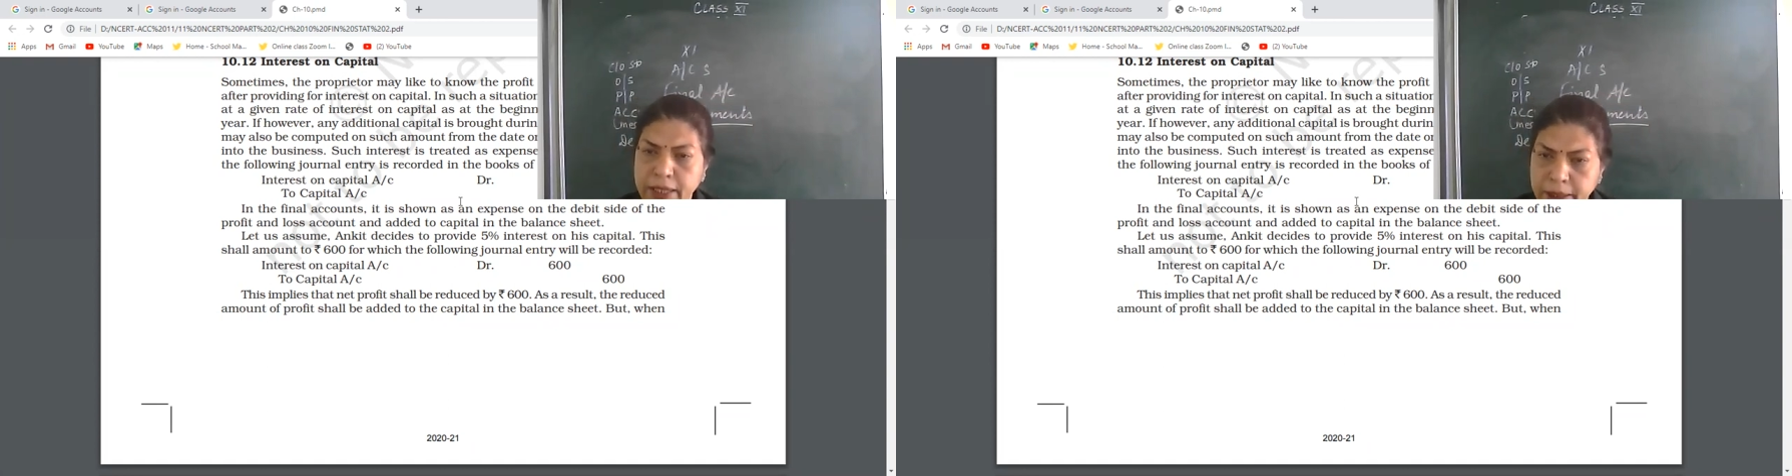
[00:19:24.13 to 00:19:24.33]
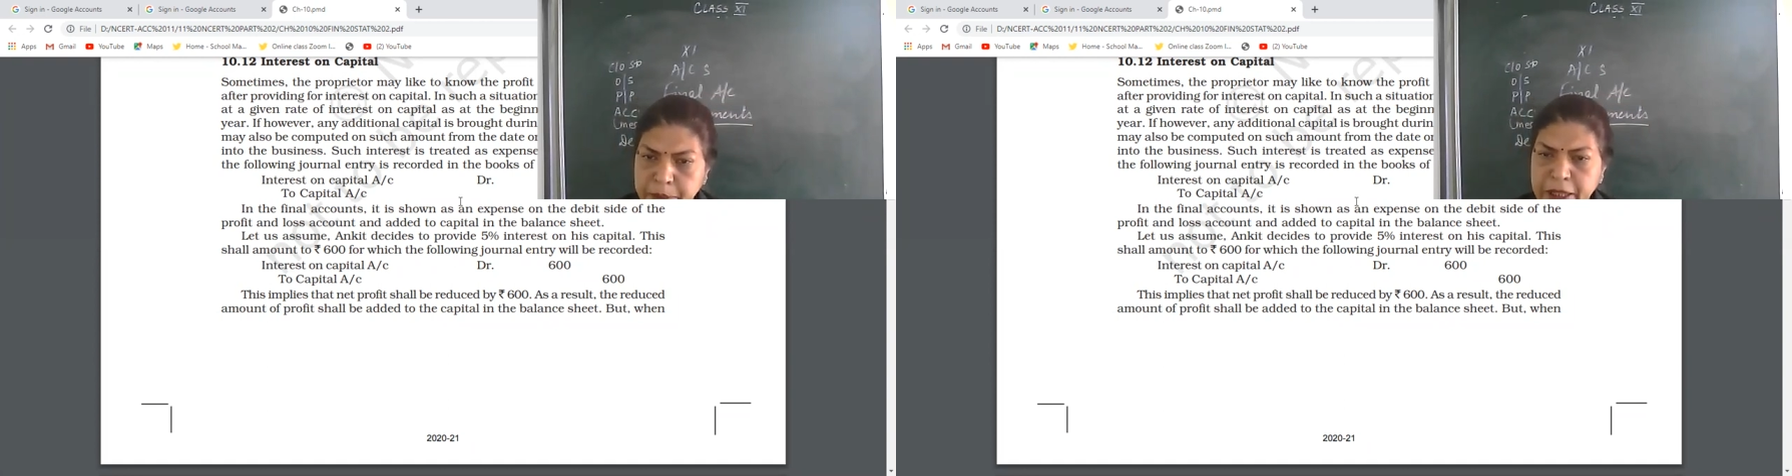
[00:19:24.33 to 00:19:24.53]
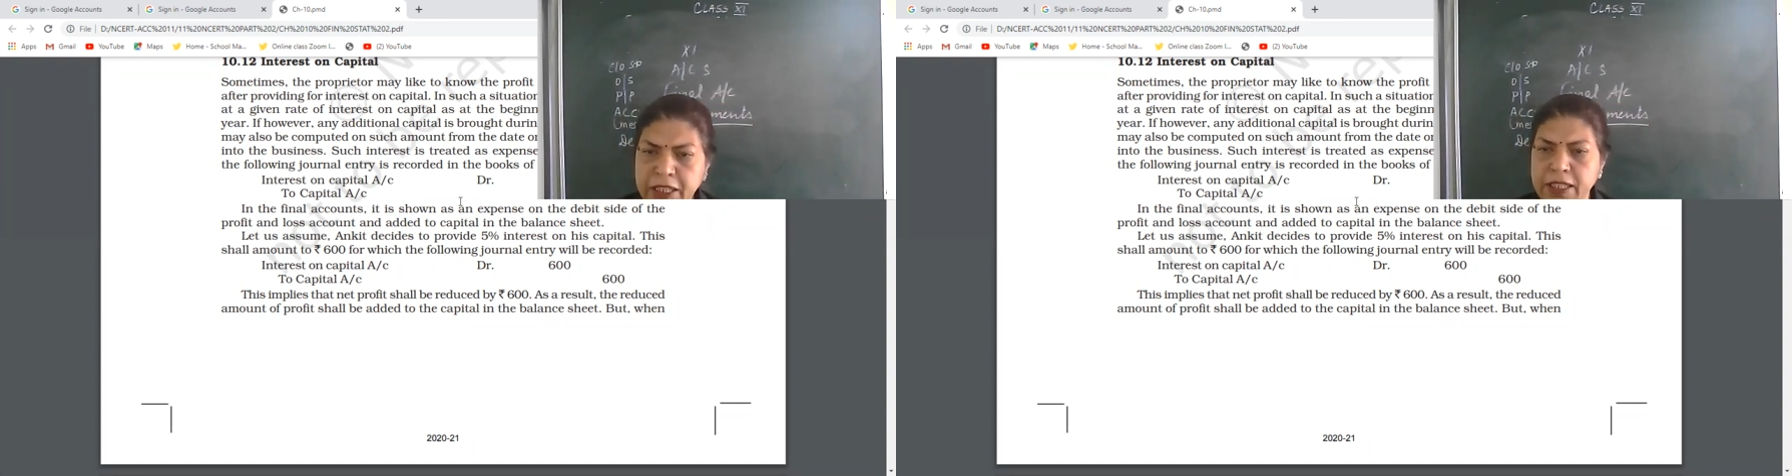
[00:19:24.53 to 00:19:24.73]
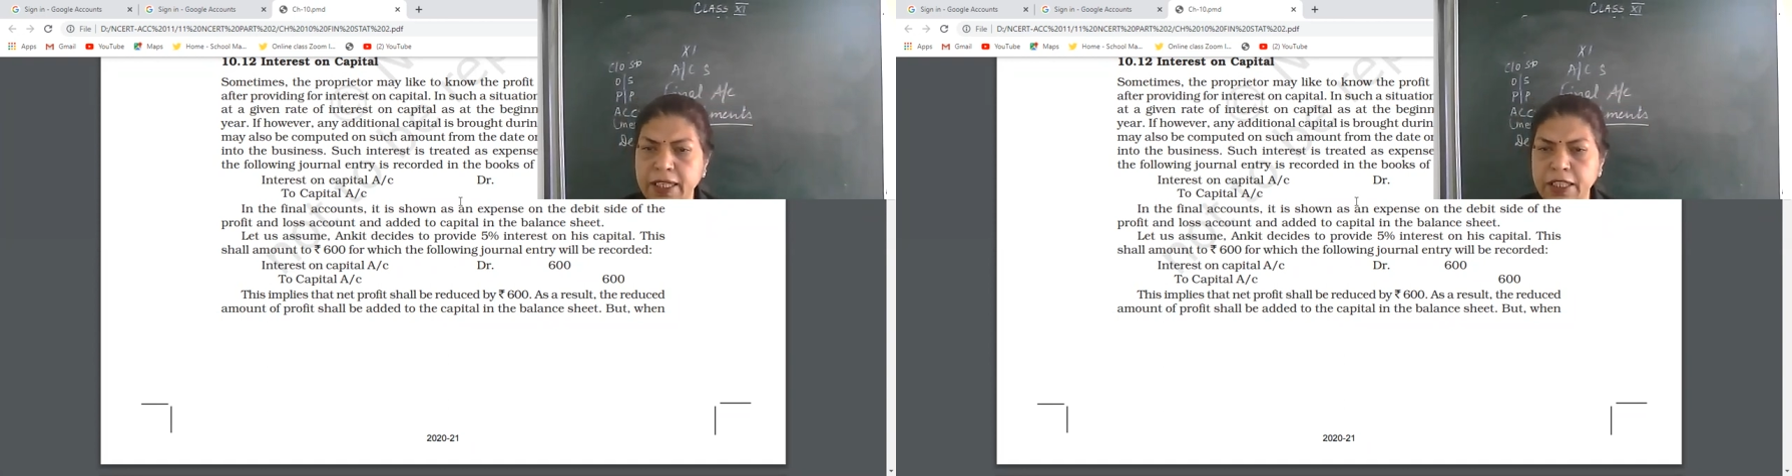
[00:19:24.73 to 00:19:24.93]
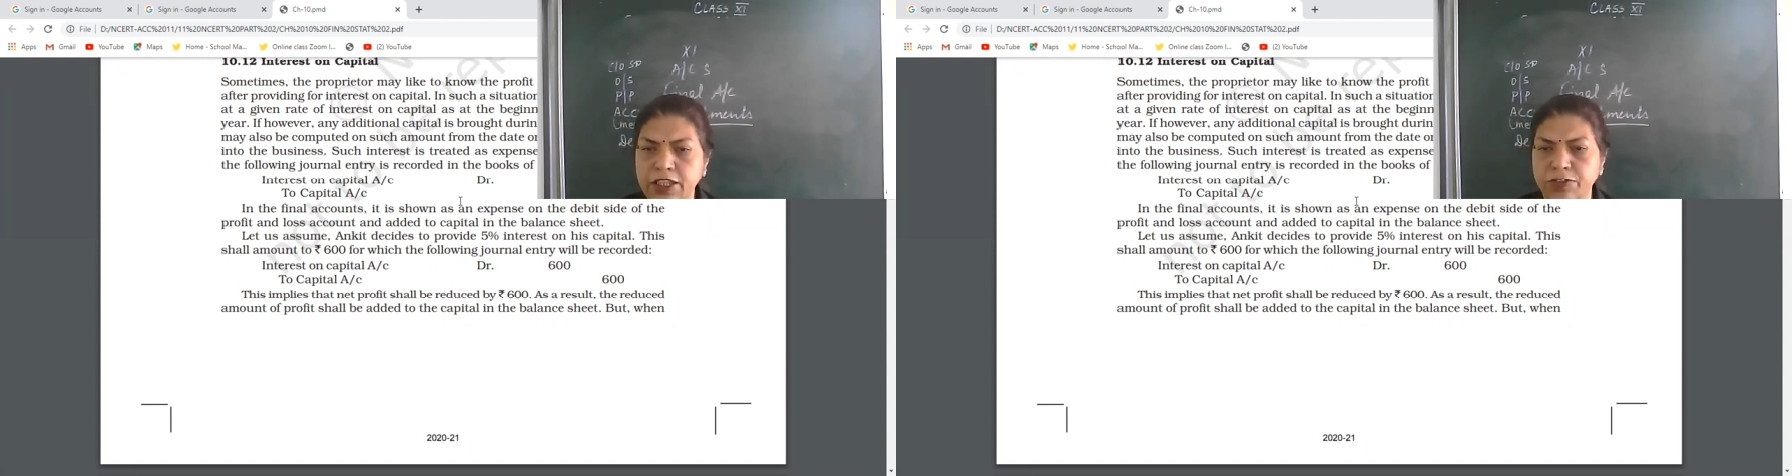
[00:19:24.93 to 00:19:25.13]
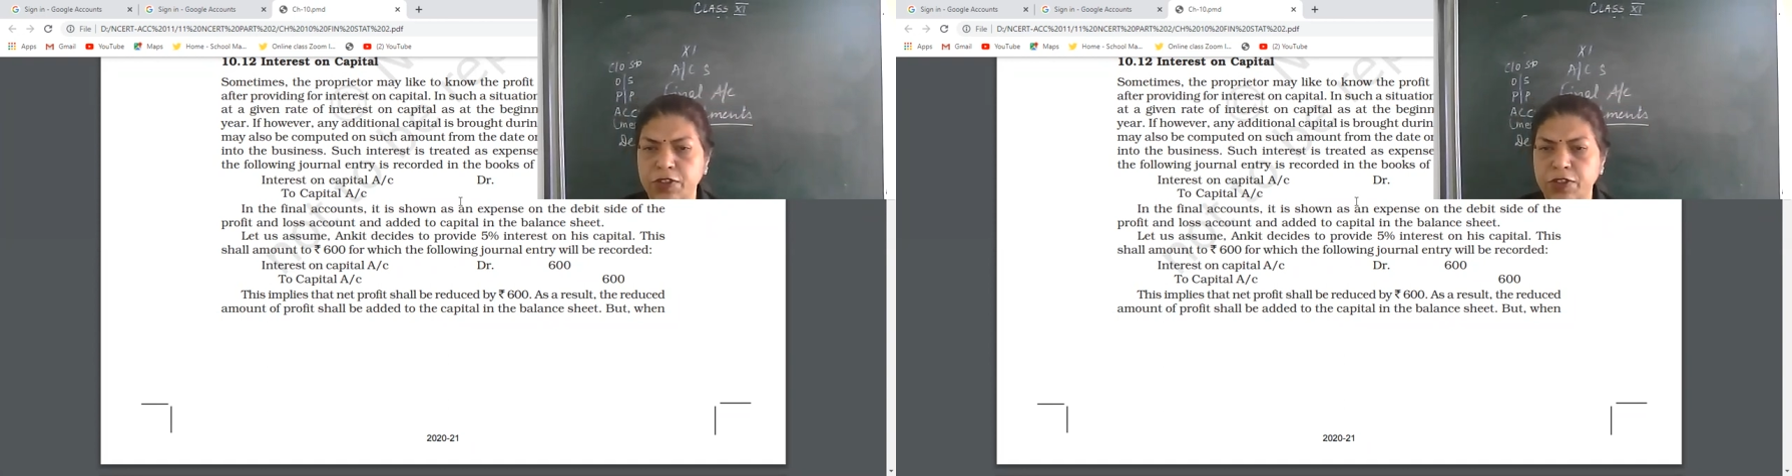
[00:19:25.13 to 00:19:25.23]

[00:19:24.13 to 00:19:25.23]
debit side of